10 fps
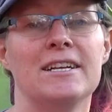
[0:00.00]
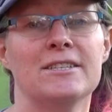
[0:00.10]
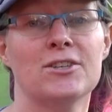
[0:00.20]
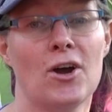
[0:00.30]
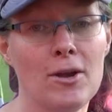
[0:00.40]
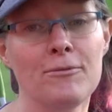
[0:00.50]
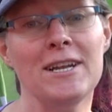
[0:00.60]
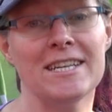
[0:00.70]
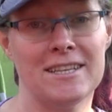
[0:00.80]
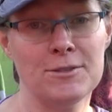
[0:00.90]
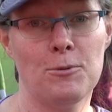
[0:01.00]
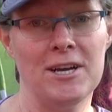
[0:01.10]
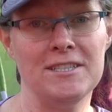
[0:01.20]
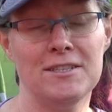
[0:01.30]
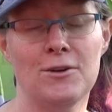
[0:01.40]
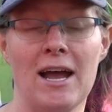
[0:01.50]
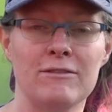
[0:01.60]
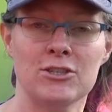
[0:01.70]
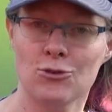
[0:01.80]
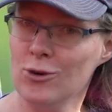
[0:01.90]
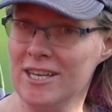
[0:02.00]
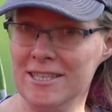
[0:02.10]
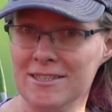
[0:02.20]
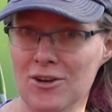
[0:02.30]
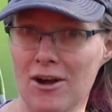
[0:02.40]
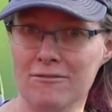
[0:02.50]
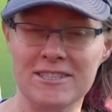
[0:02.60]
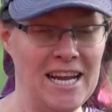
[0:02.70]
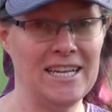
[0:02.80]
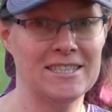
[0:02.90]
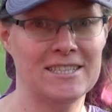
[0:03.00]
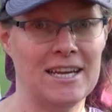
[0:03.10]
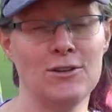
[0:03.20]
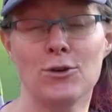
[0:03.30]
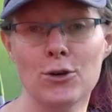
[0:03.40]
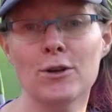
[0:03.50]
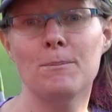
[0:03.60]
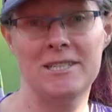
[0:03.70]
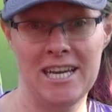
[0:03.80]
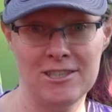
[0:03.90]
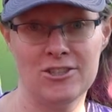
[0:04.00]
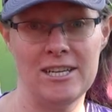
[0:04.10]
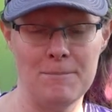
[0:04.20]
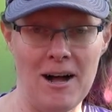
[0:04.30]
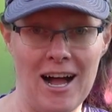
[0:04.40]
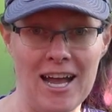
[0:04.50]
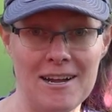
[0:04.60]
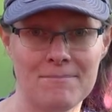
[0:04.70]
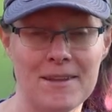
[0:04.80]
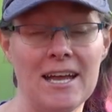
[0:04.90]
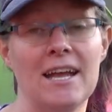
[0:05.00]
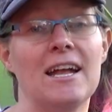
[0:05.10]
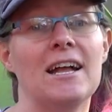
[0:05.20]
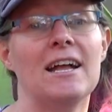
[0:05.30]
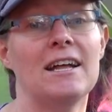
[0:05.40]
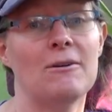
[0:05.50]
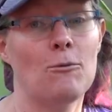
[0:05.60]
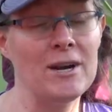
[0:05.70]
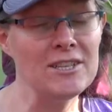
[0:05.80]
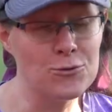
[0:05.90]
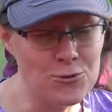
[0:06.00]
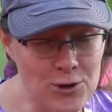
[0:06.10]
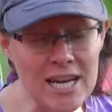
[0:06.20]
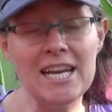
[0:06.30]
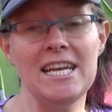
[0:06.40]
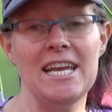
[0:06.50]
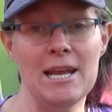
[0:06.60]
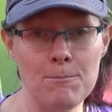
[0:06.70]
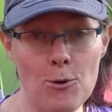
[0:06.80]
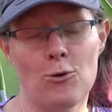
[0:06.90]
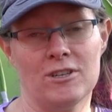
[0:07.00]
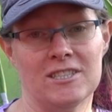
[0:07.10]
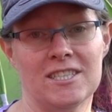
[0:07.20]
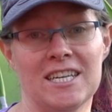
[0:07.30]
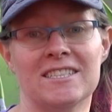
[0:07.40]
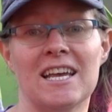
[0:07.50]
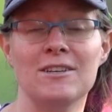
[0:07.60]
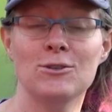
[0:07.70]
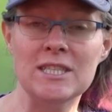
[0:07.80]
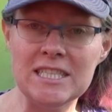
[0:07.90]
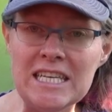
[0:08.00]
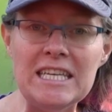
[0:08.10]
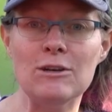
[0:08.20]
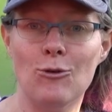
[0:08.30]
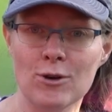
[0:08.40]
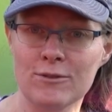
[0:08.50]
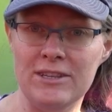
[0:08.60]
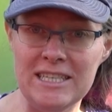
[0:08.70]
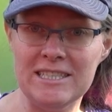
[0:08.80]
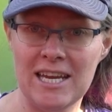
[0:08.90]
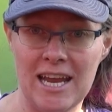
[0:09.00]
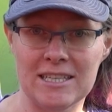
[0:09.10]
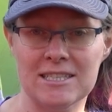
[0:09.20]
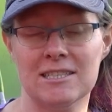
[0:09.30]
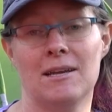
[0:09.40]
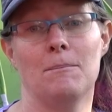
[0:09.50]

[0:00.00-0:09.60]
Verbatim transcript: So hopefully at this point, you have a short list of tents that you could potentially buy. What is really important is that you see all of these tents